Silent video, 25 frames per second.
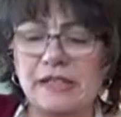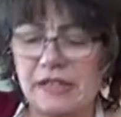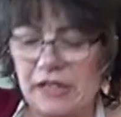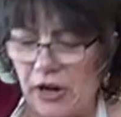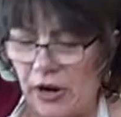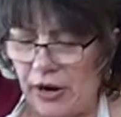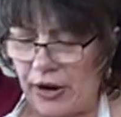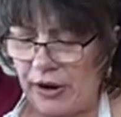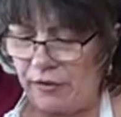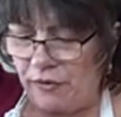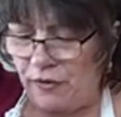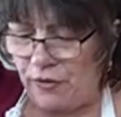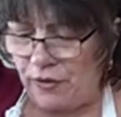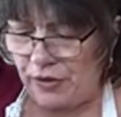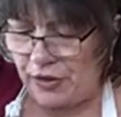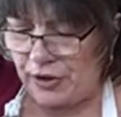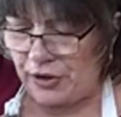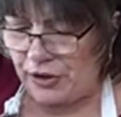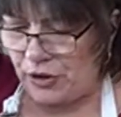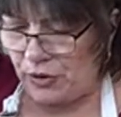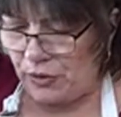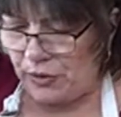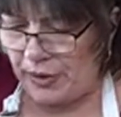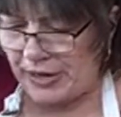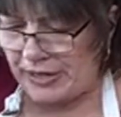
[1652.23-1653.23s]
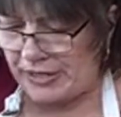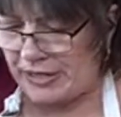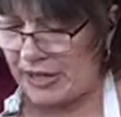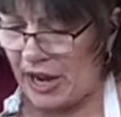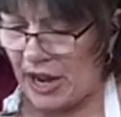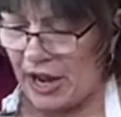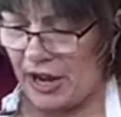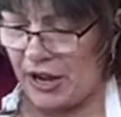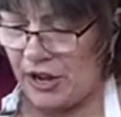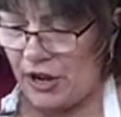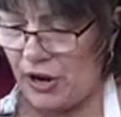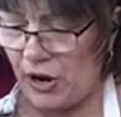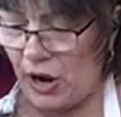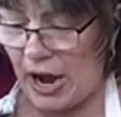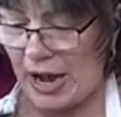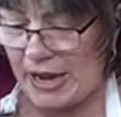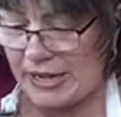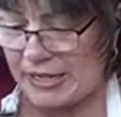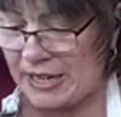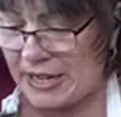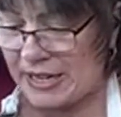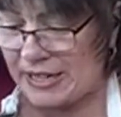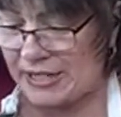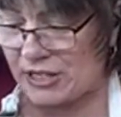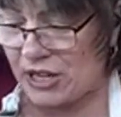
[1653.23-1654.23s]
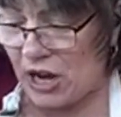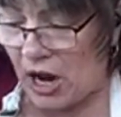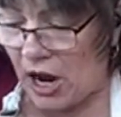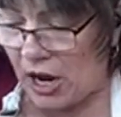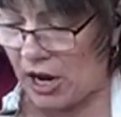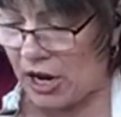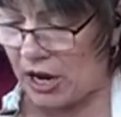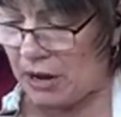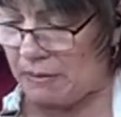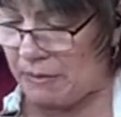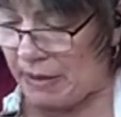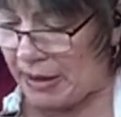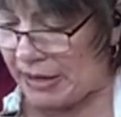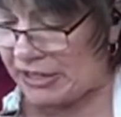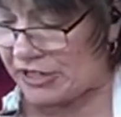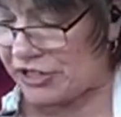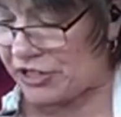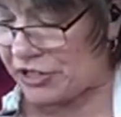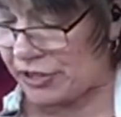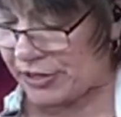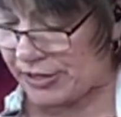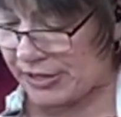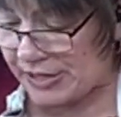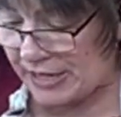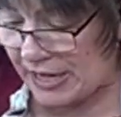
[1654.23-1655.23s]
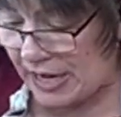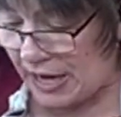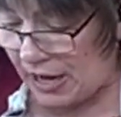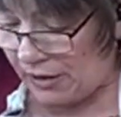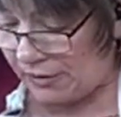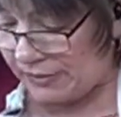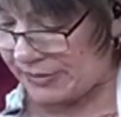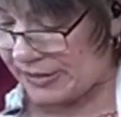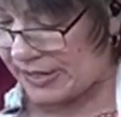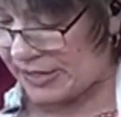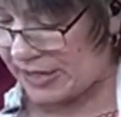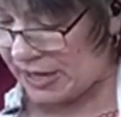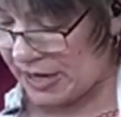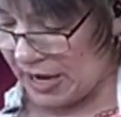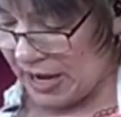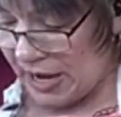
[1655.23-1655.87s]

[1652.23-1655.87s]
sorry for the noise. You guys can talk amongst yourselves.